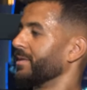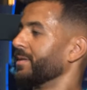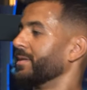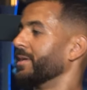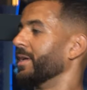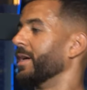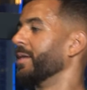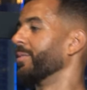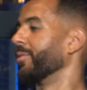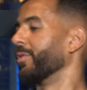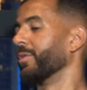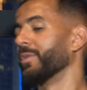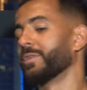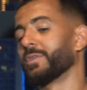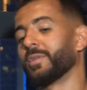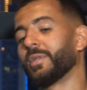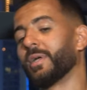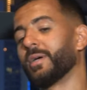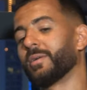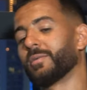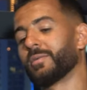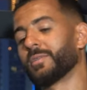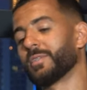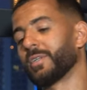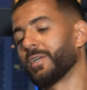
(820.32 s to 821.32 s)
Yeah, bro. So
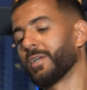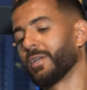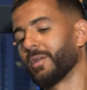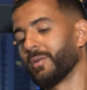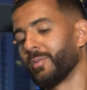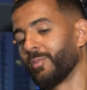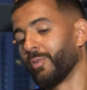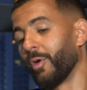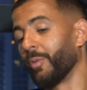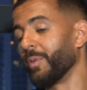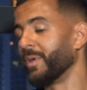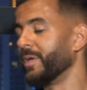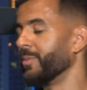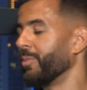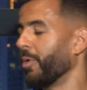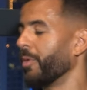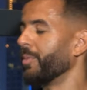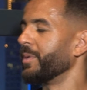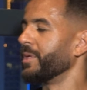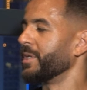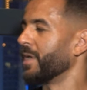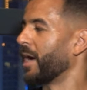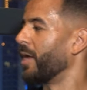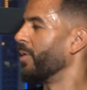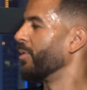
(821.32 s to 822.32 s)
that was
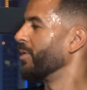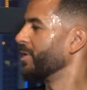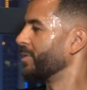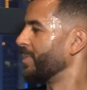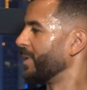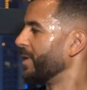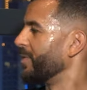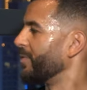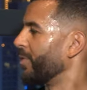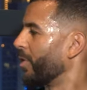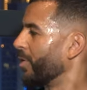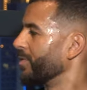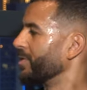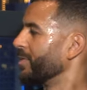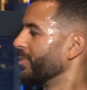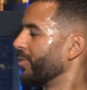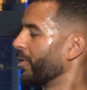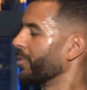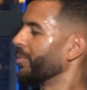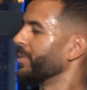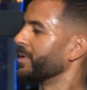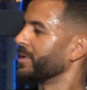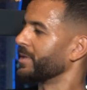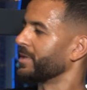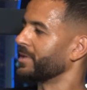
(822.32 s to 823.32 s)
property. I'll always be involved in
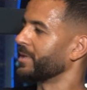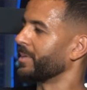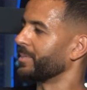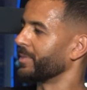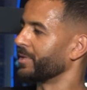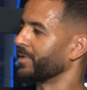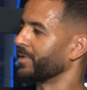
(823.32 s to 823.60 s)
property to some